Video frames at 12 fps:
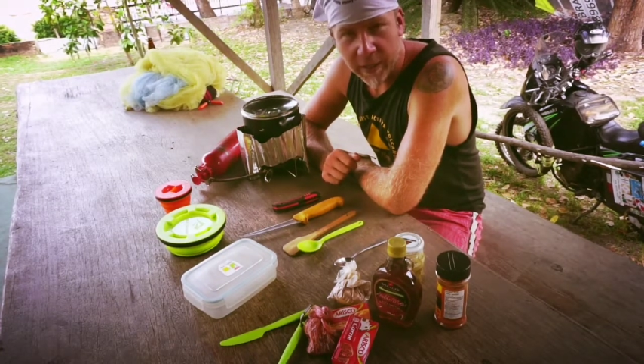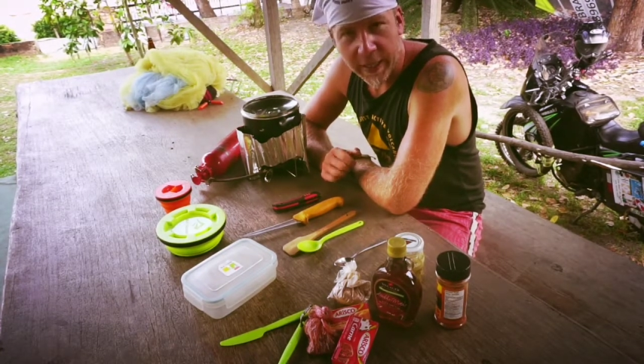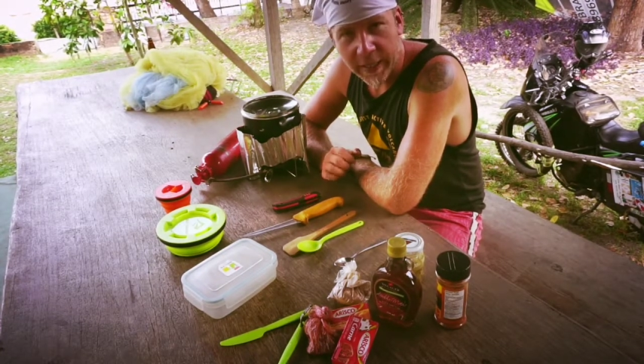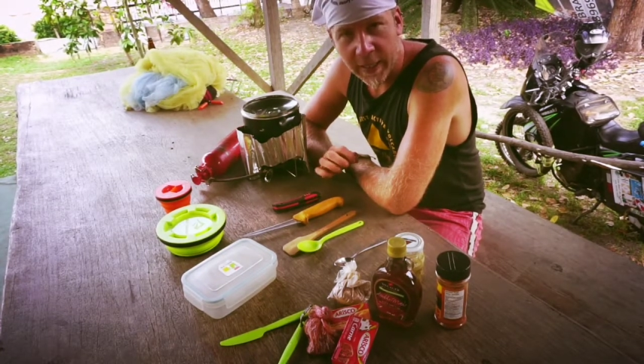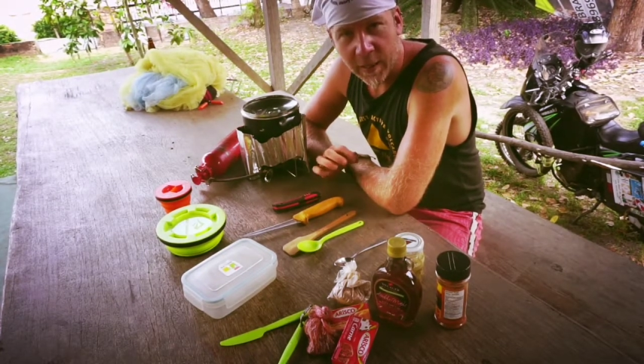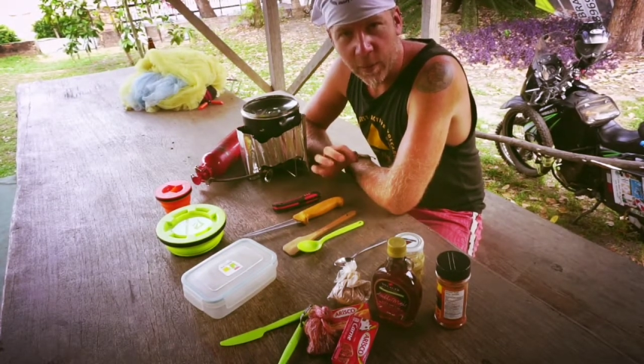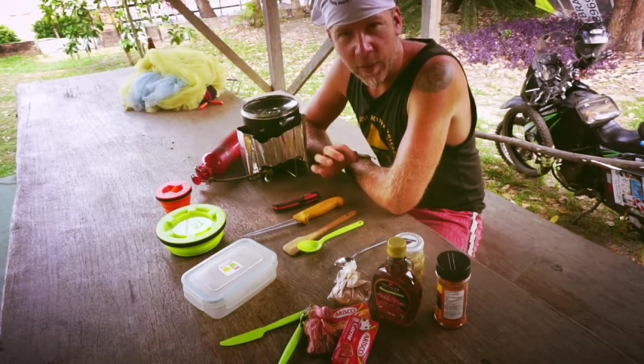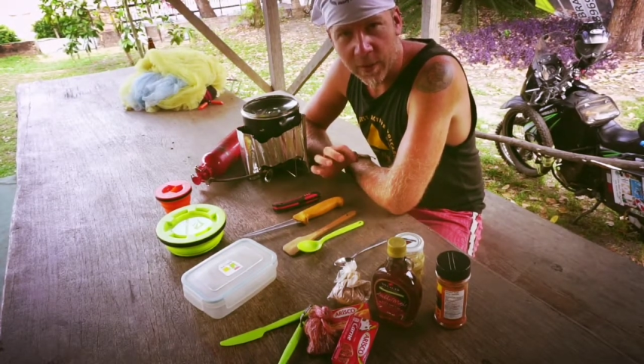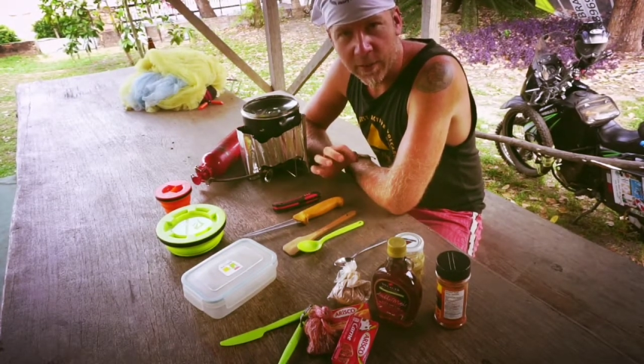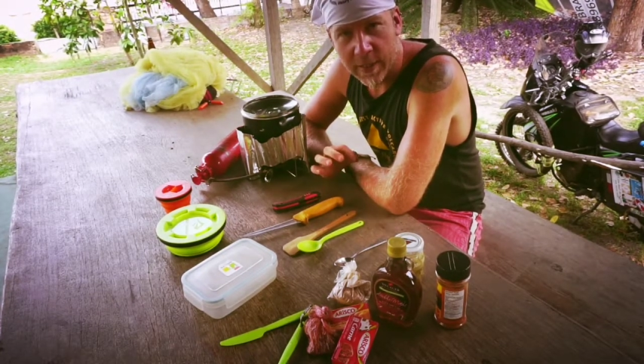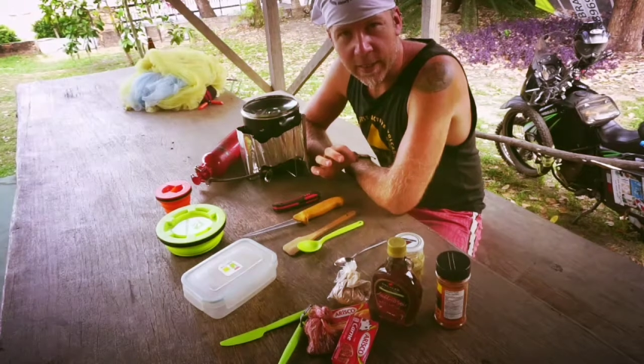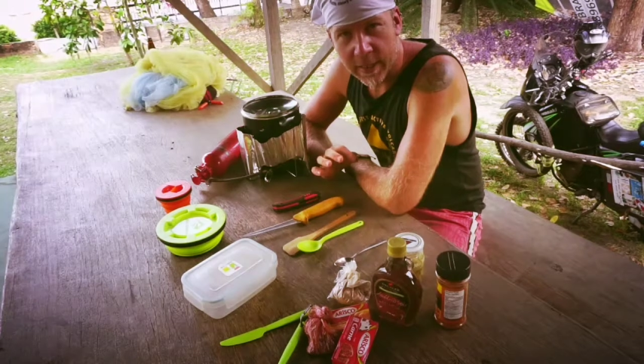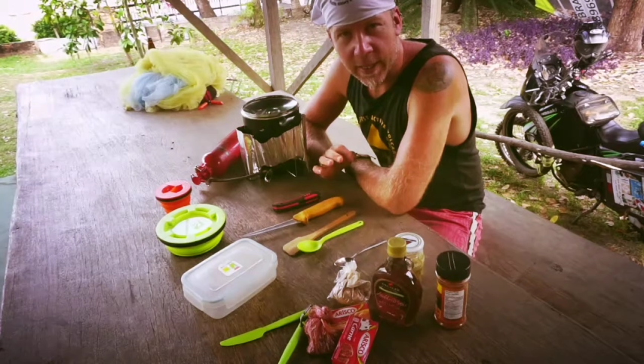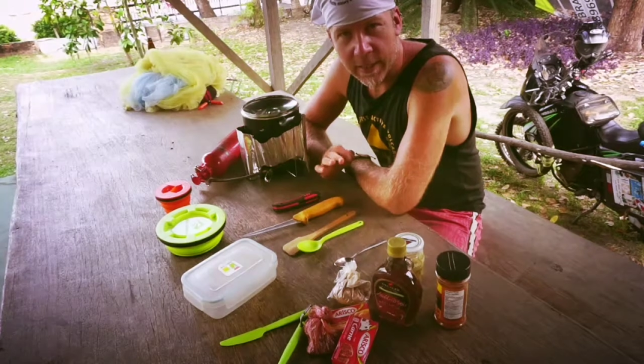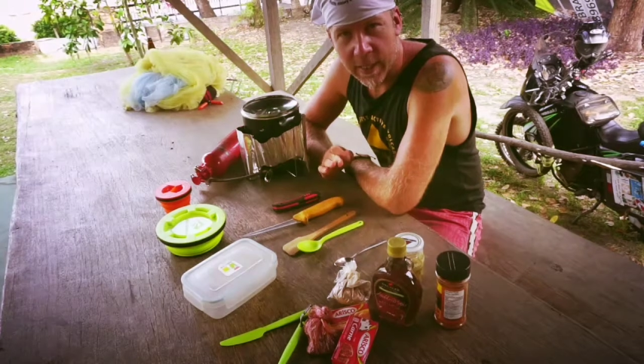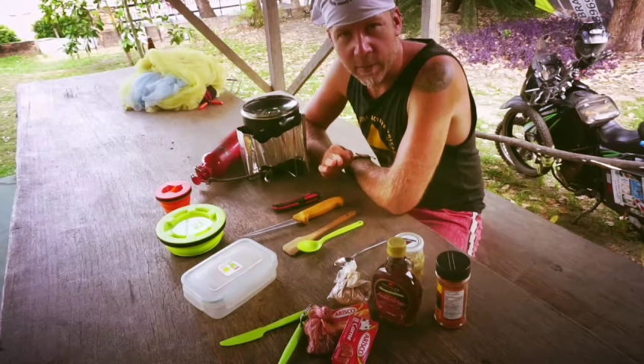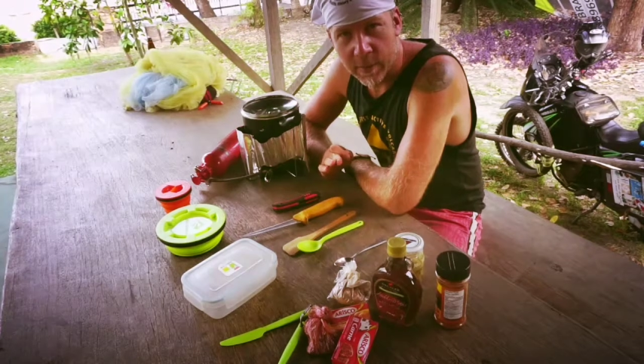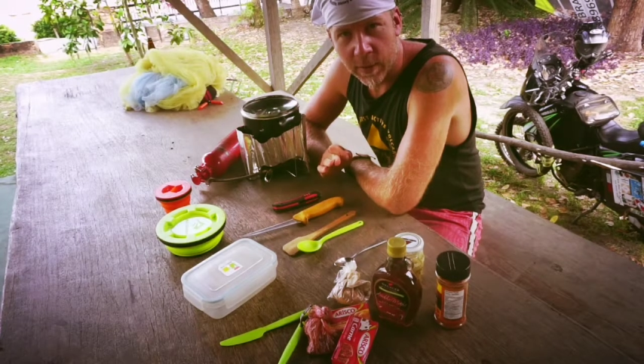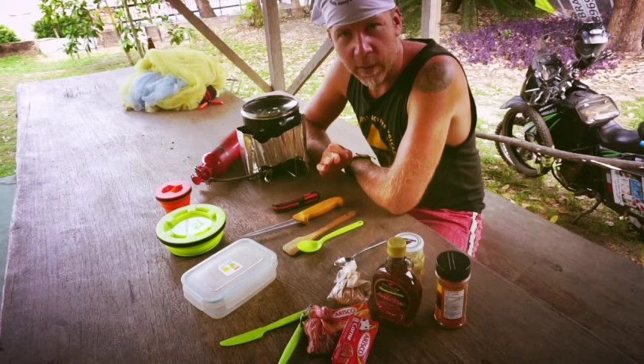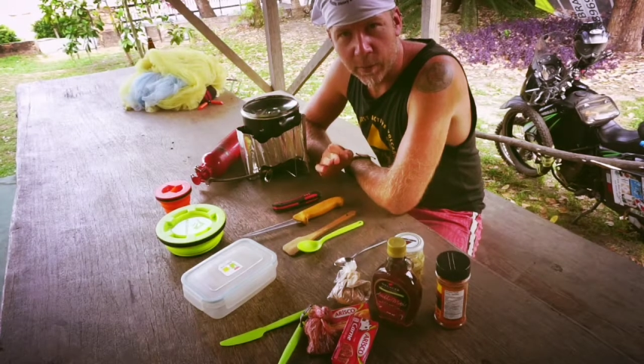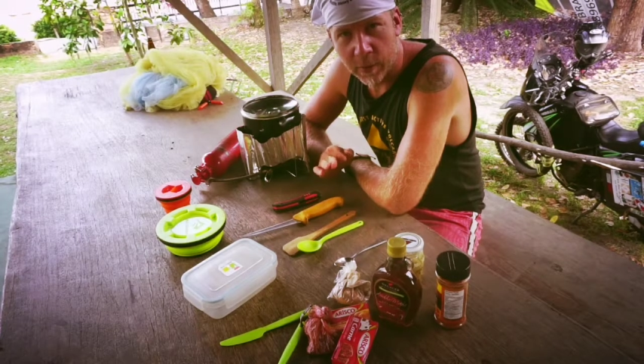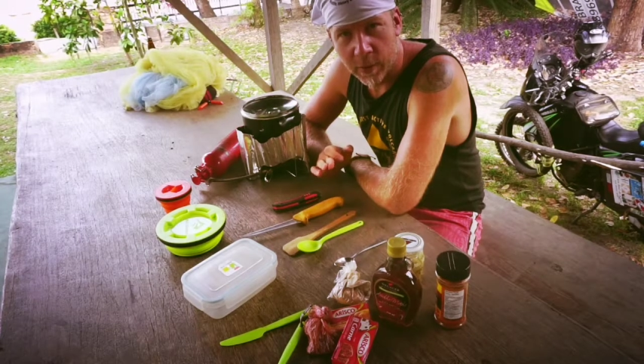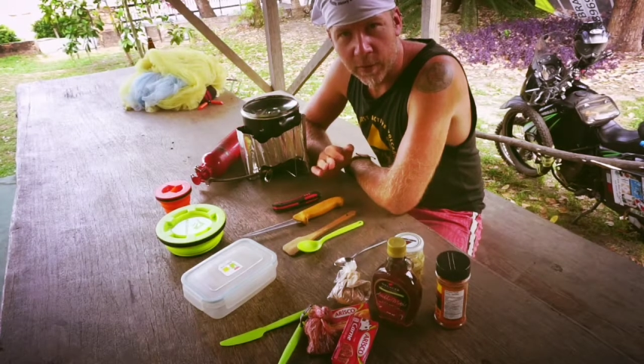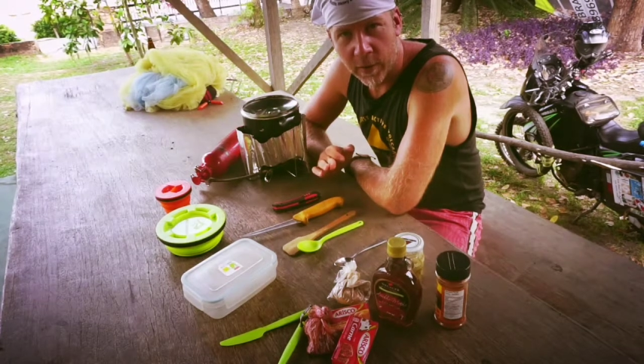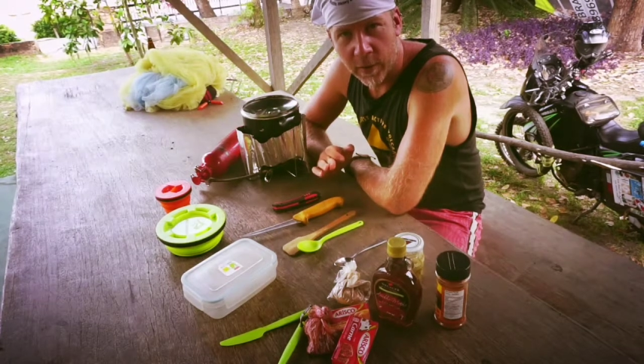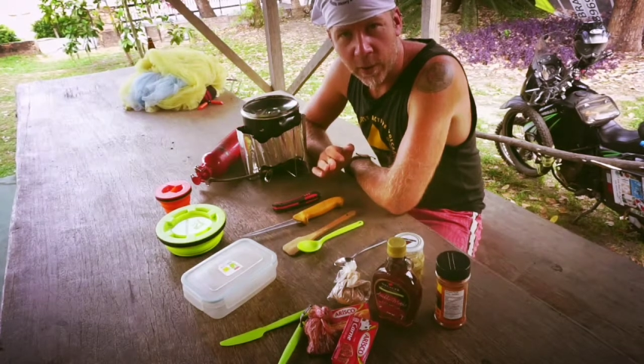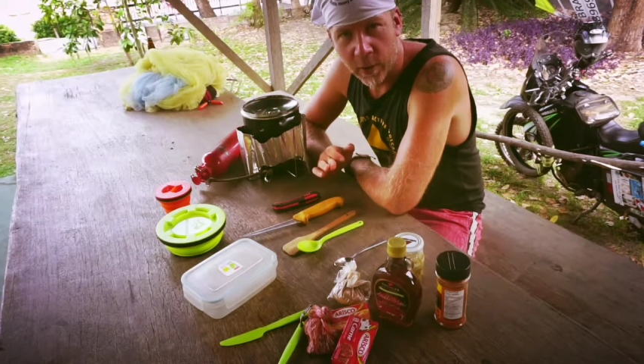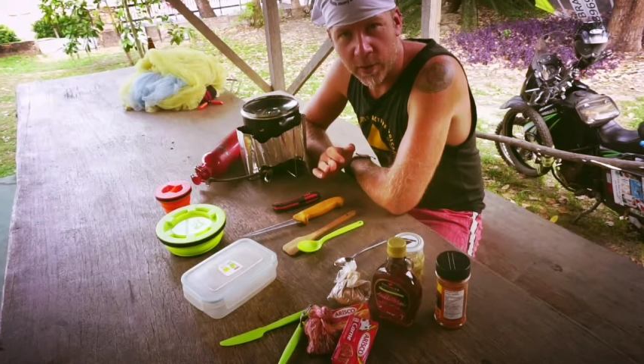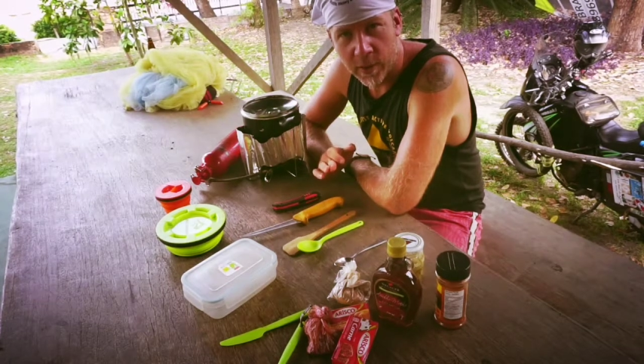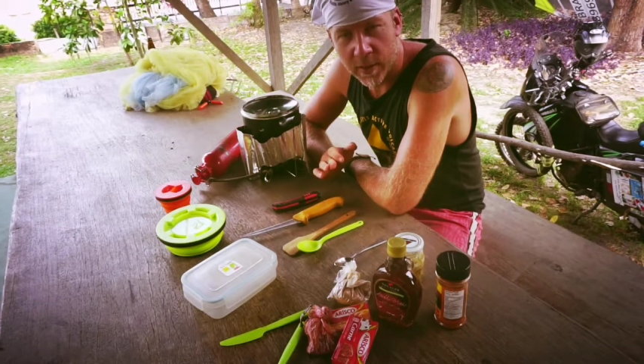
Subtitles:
and I can't pronounce his last name, so I'm going to put it in the notes.